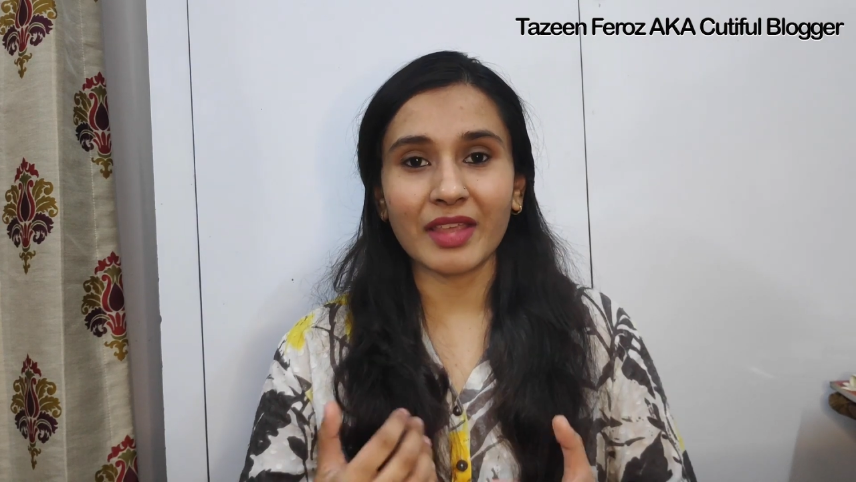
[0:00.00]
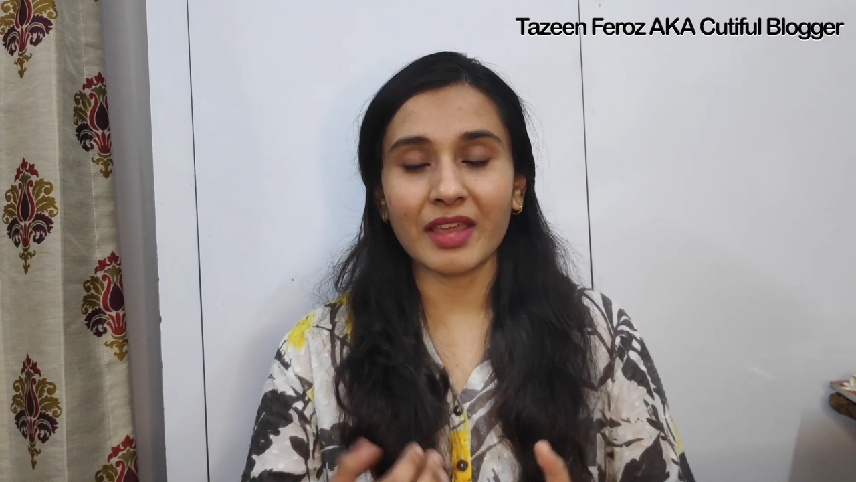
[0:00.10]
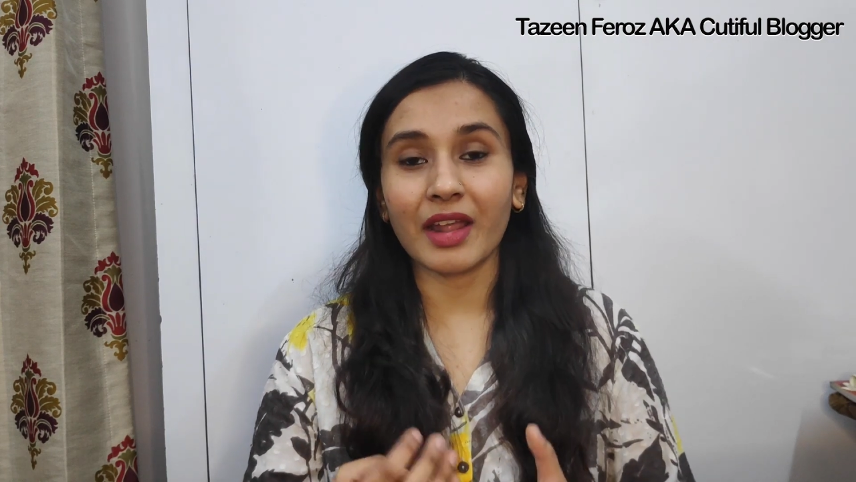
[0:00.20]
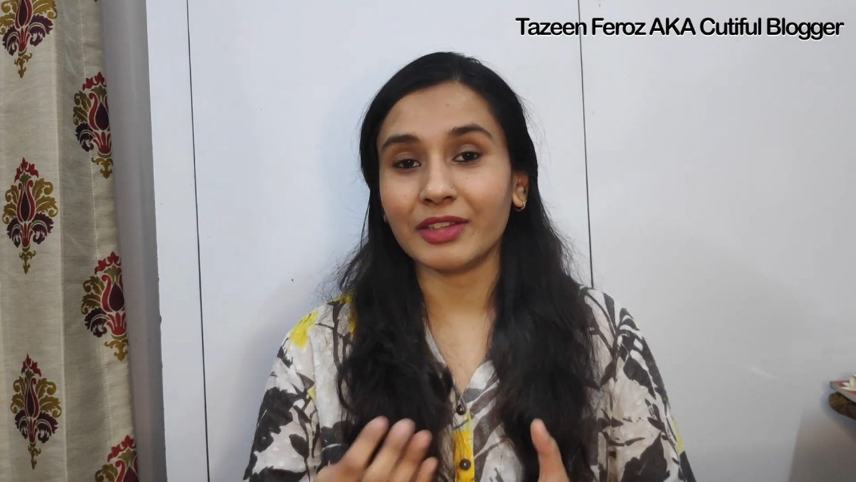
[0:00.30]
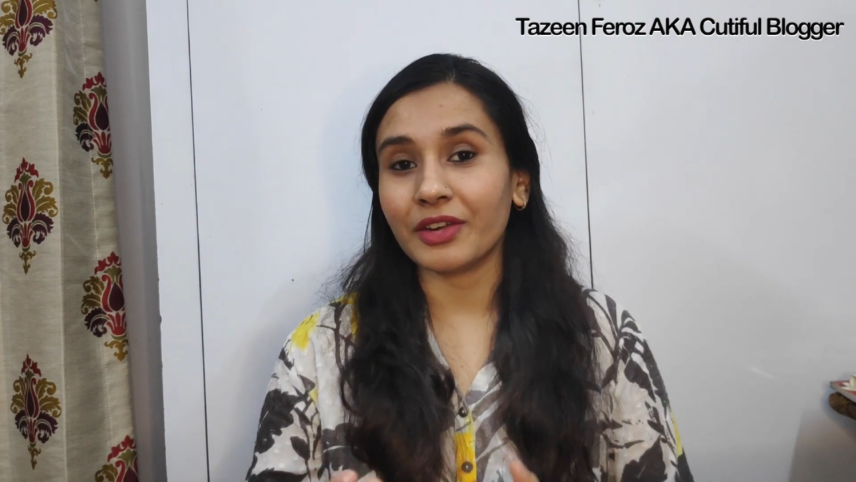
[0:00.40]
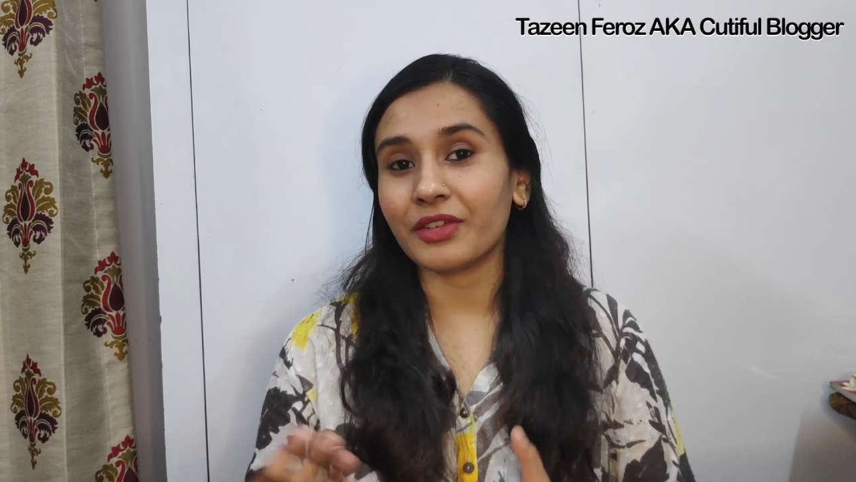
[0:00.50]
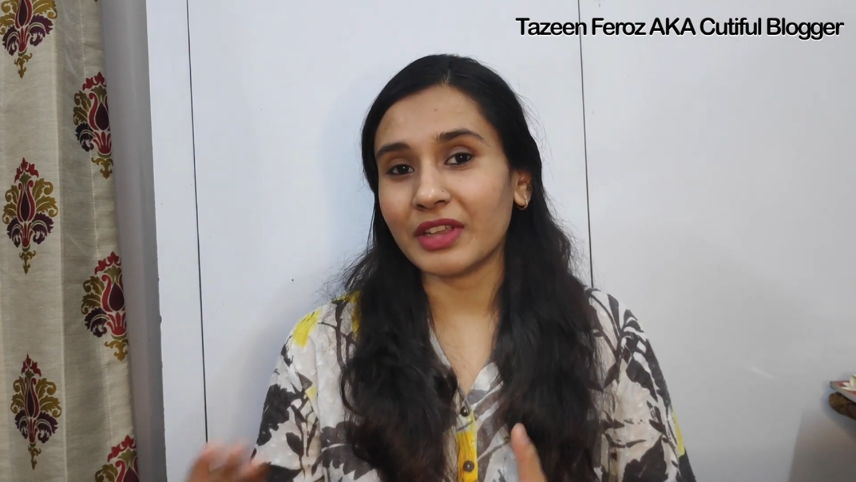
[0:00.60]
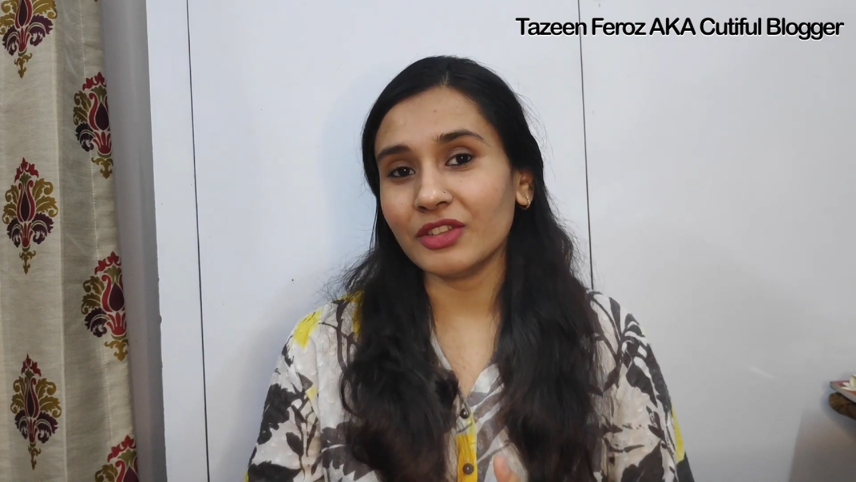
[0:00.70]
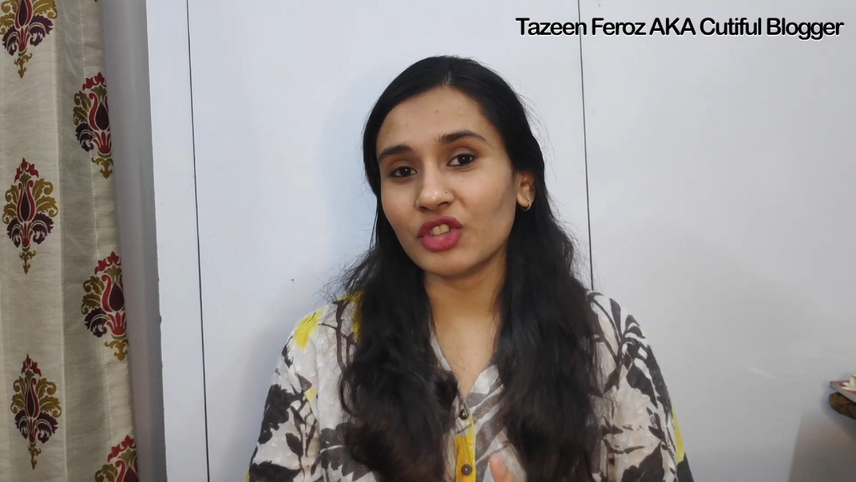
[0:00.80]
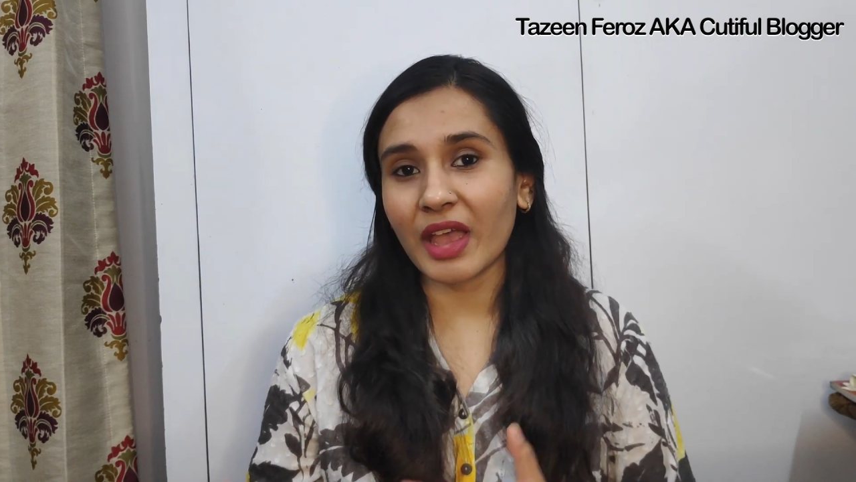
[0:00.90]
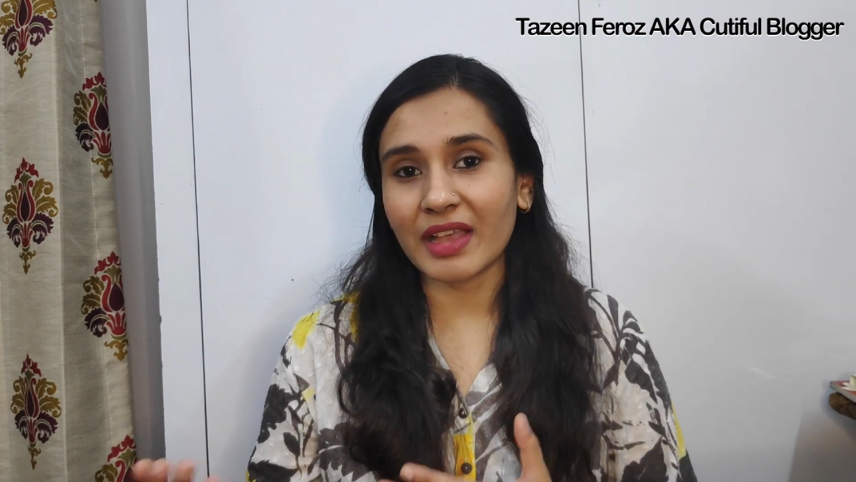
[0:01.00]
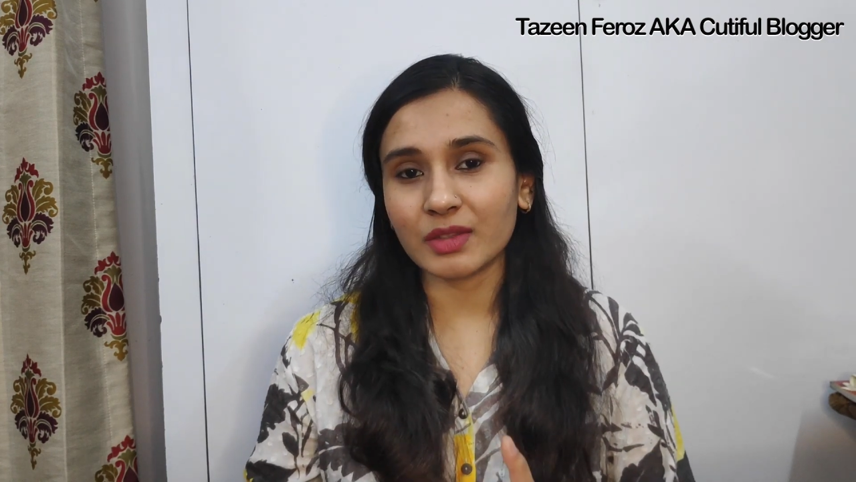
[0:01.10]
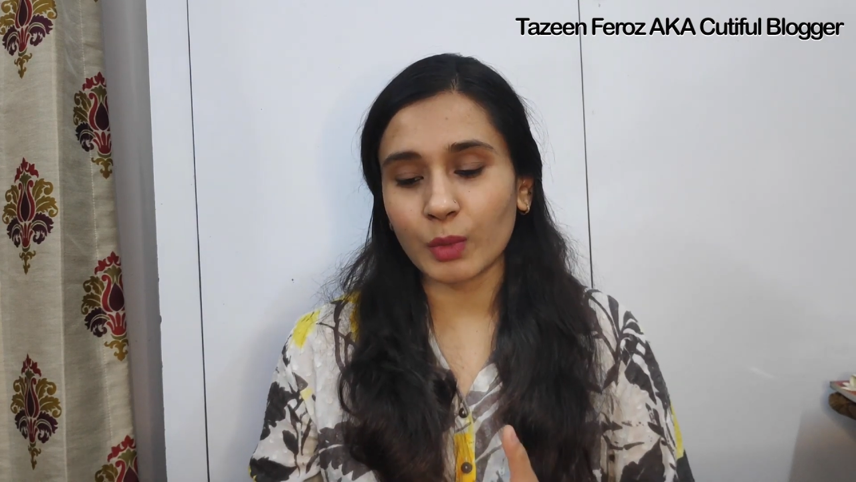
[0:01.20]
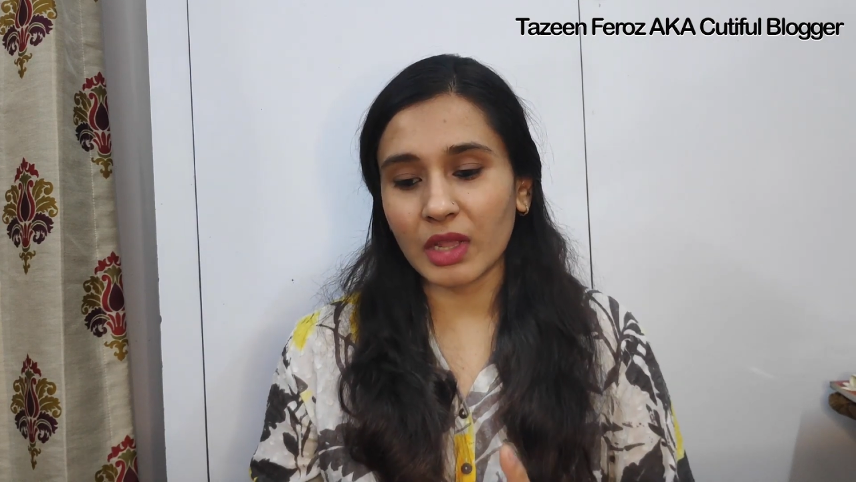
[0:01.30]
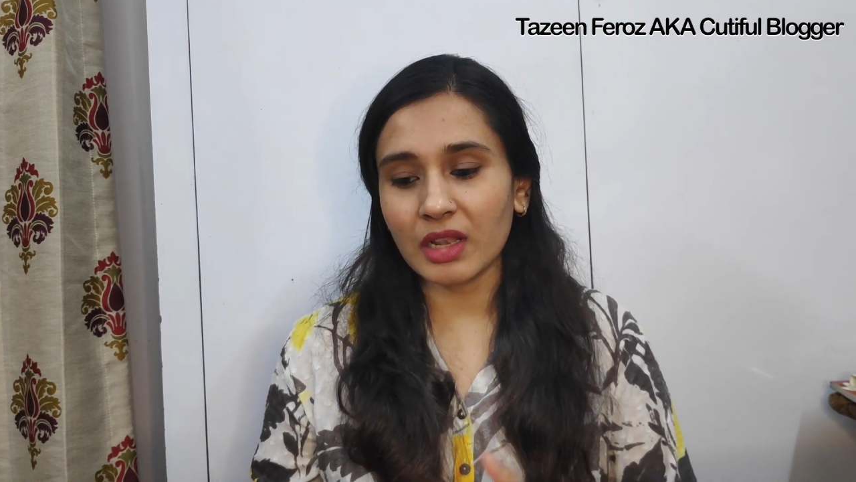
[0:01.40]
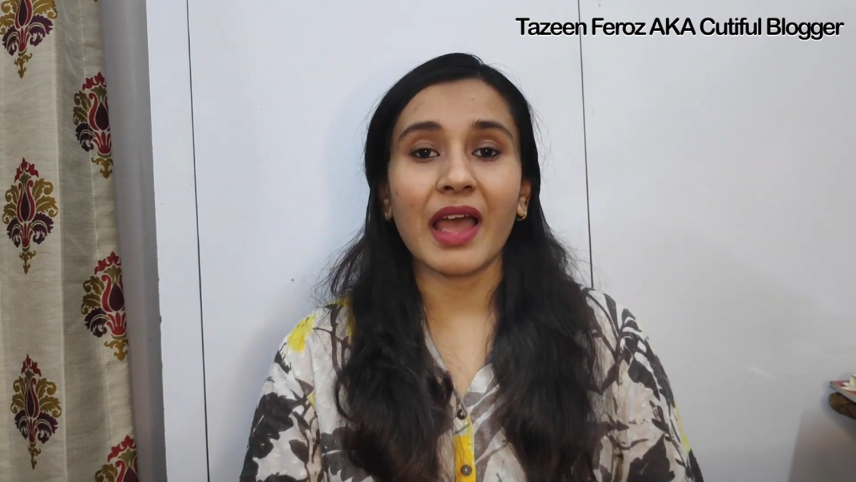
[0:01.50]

their other range as well.